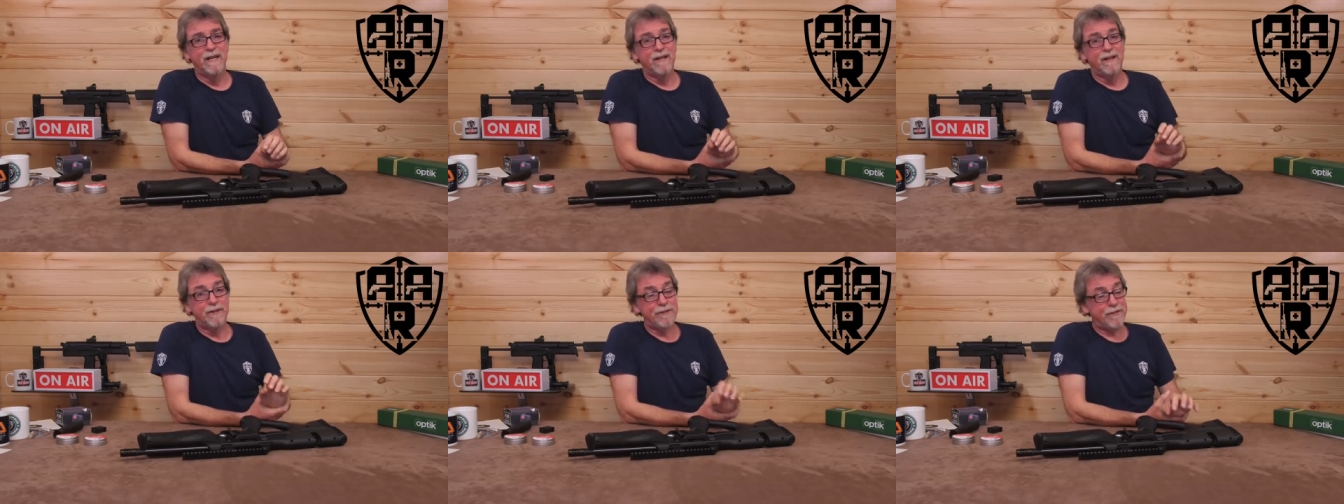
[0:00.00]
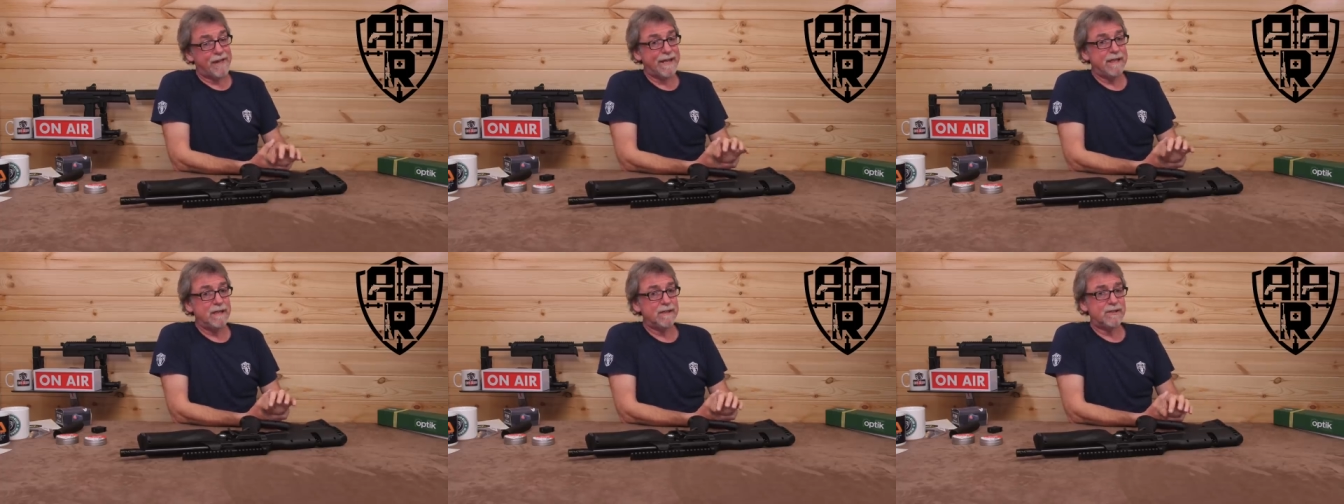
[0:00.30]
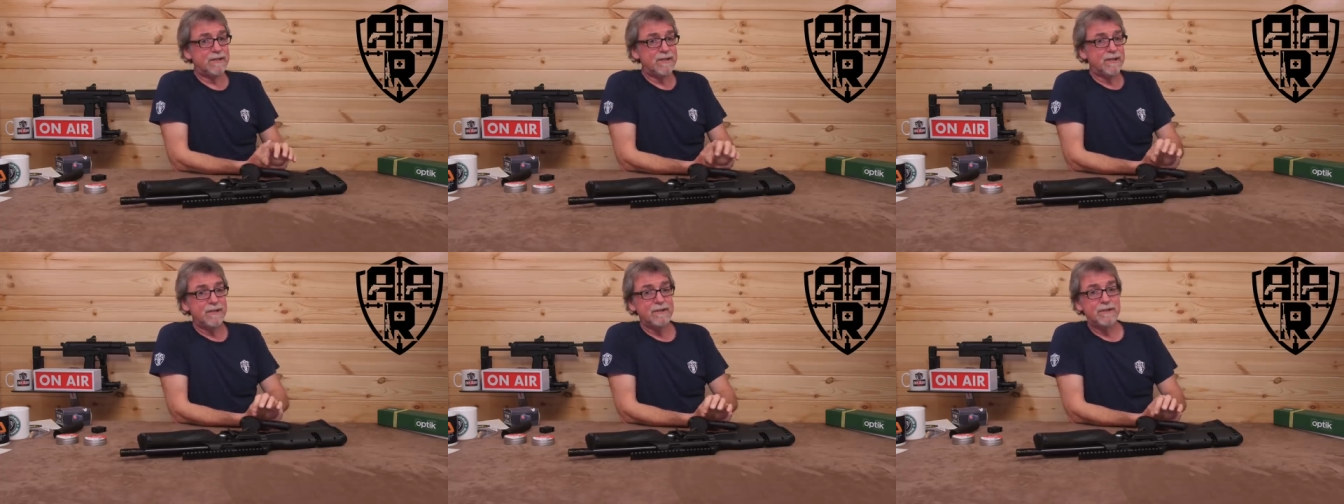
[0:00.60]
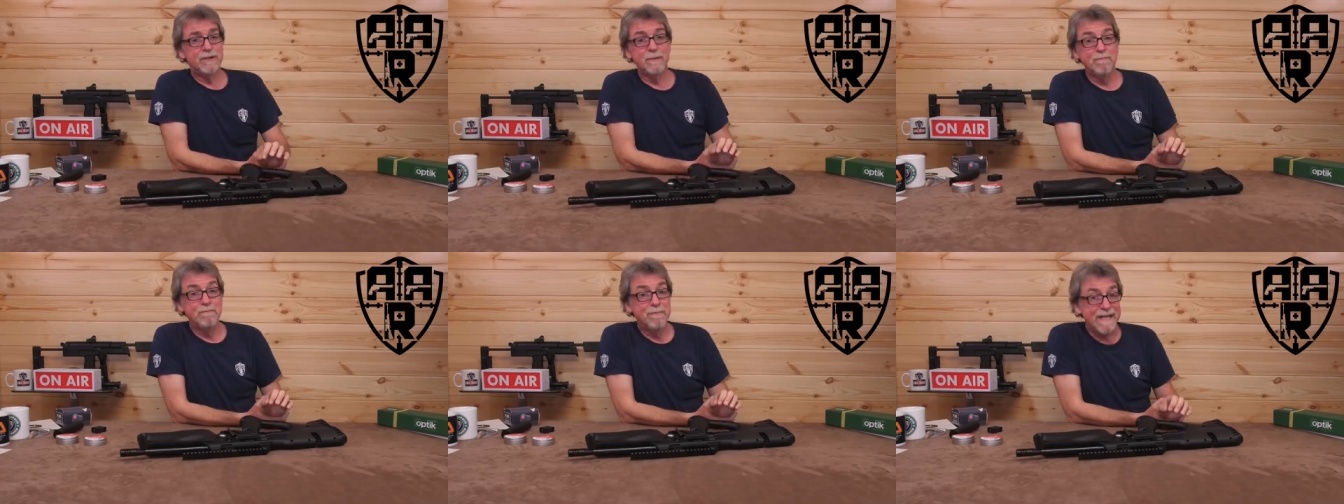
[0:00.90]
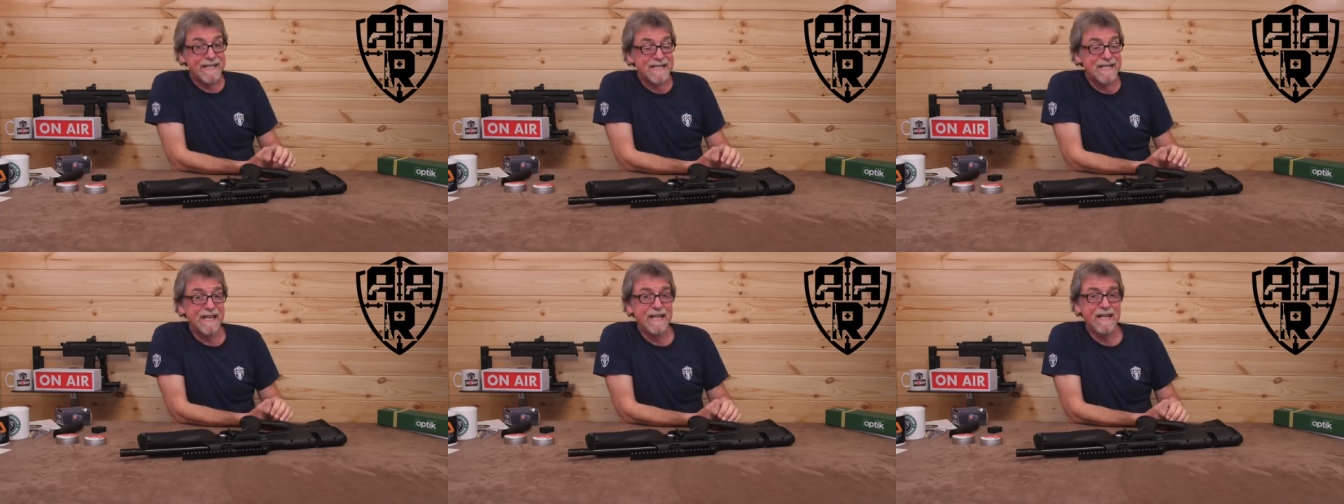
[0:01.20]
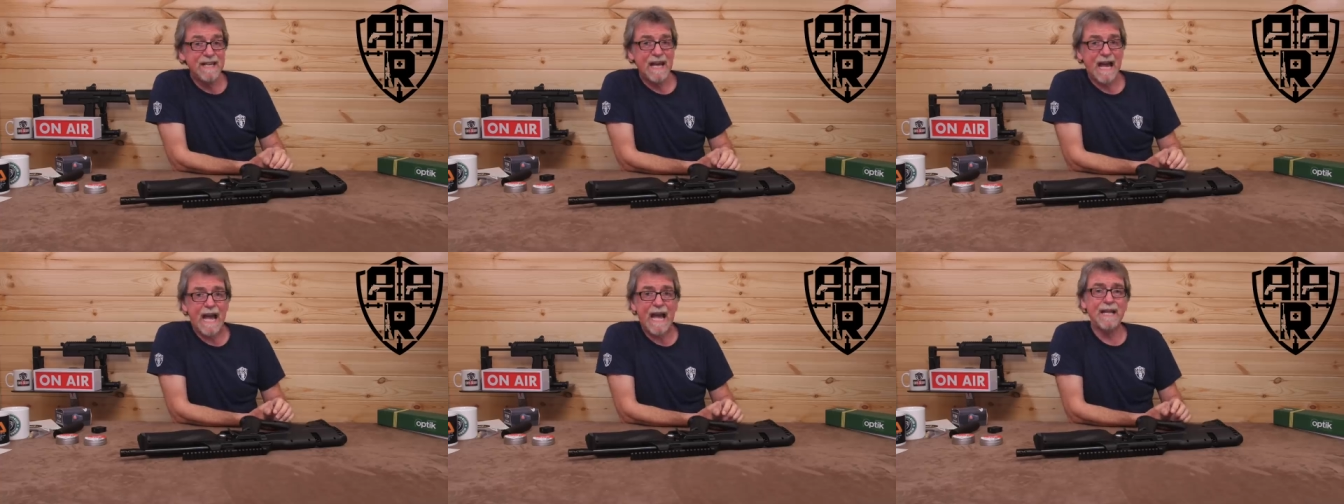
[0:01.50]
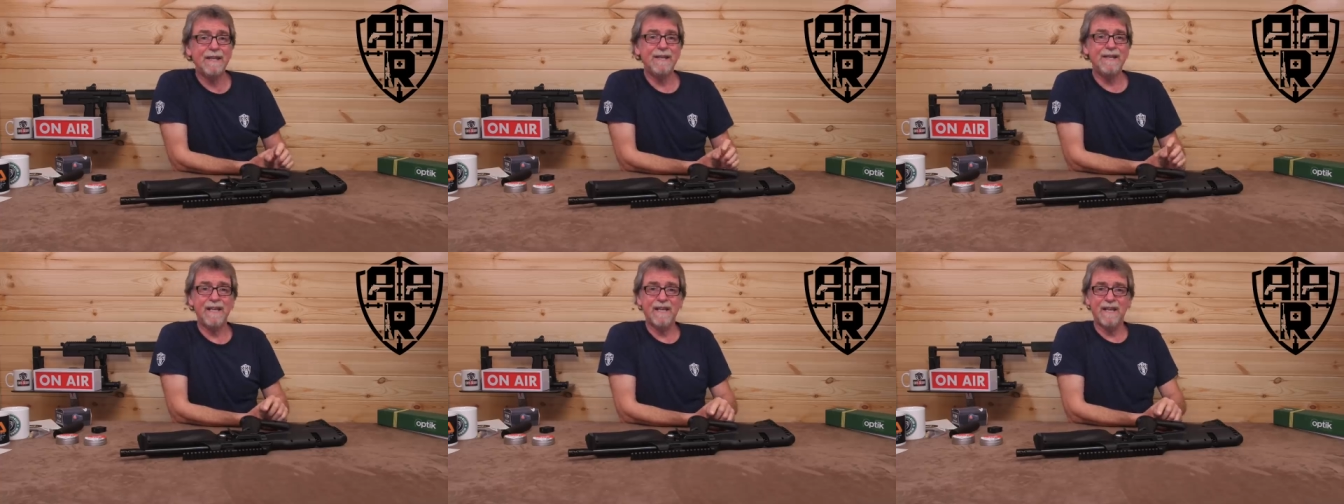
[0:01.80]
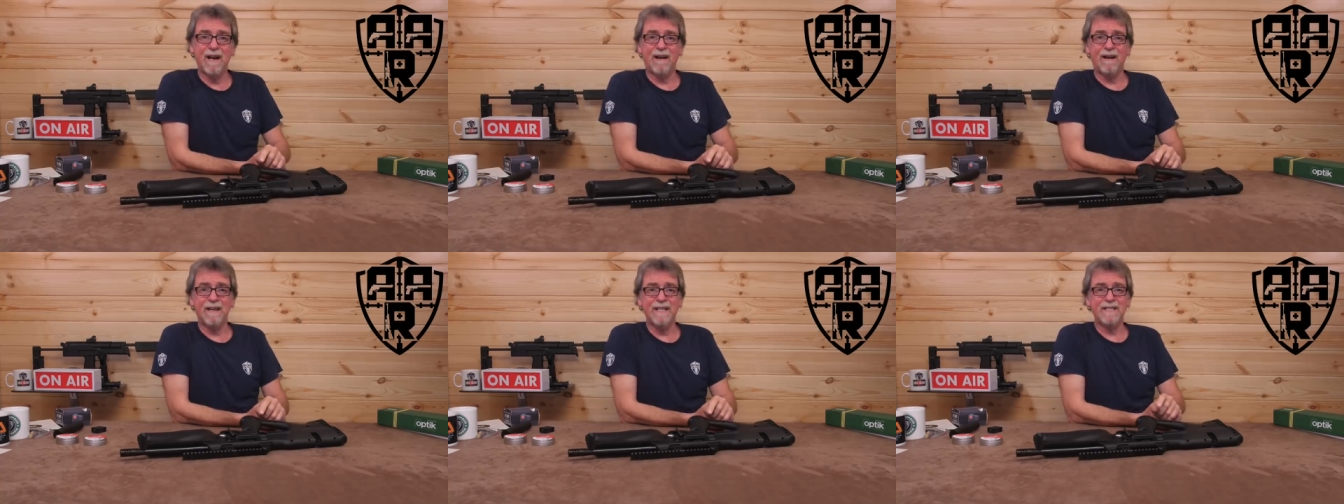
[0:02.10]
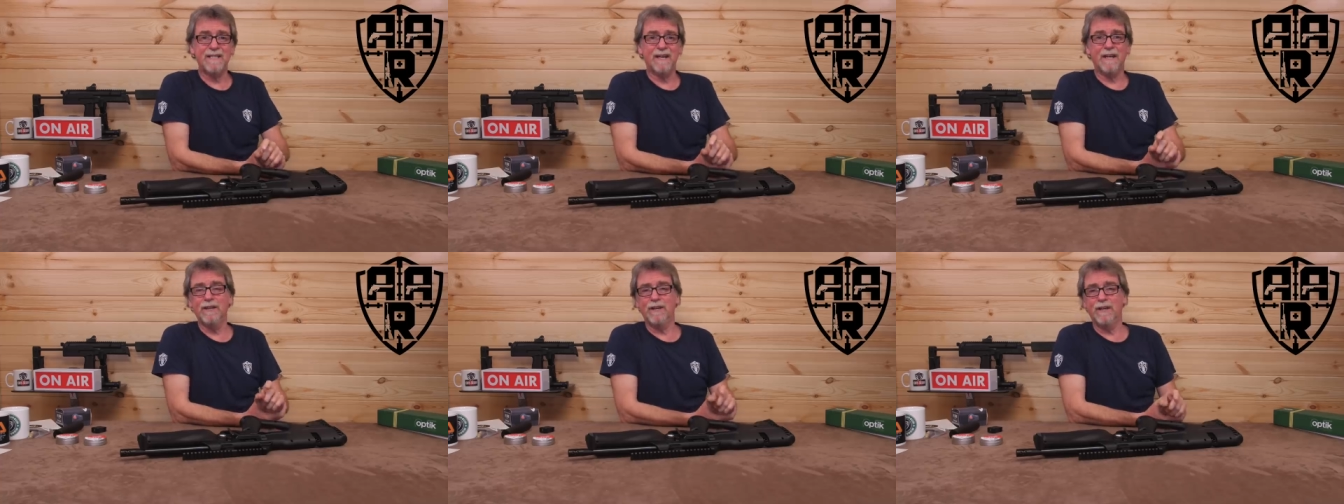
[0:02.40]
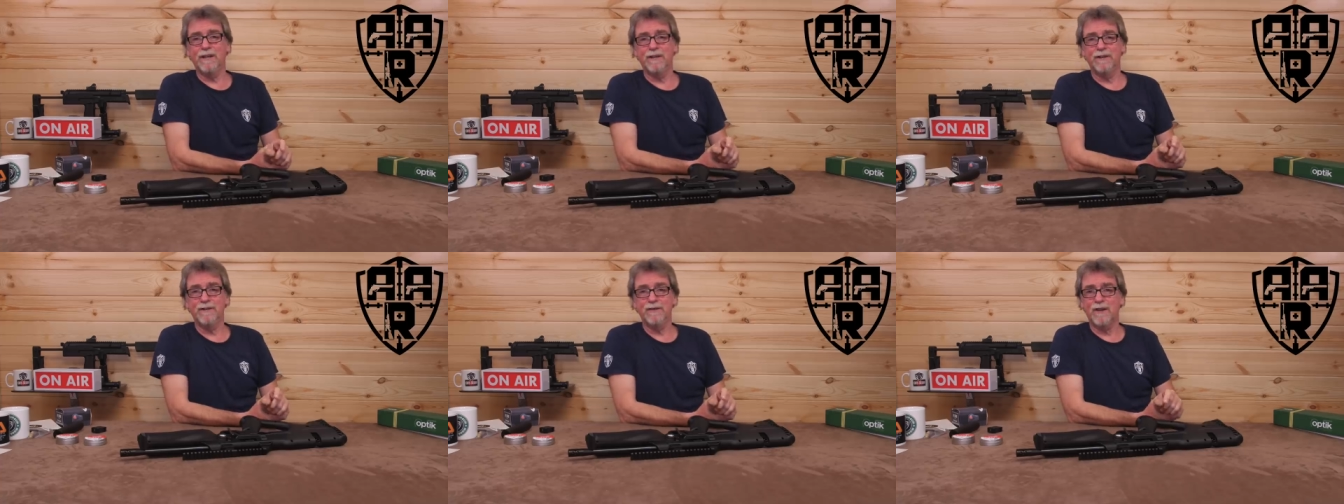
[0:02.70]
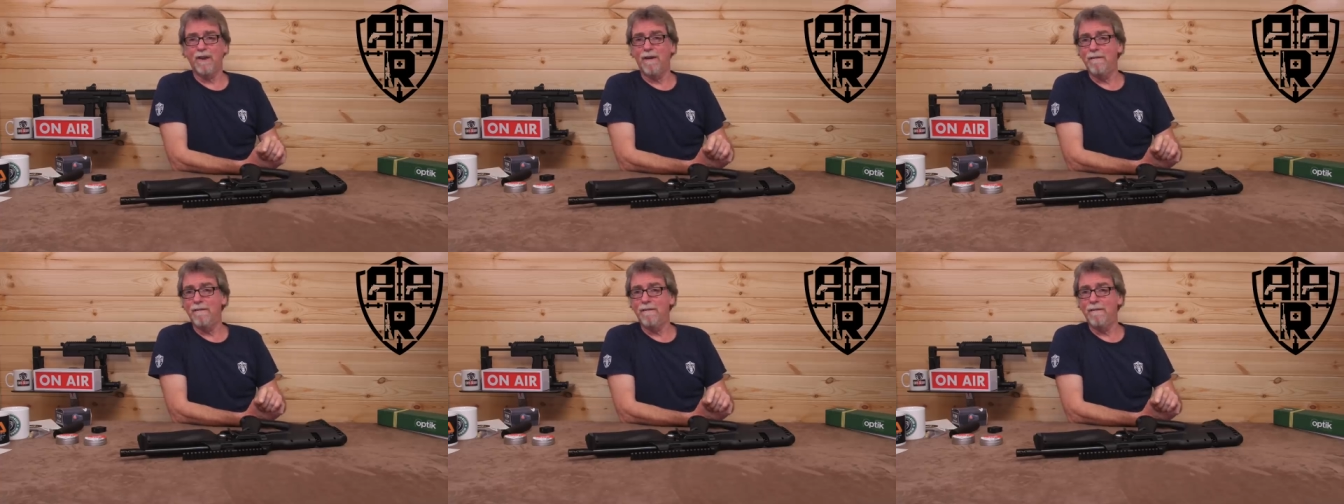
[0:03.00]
thanks to Bisley and the guys and girls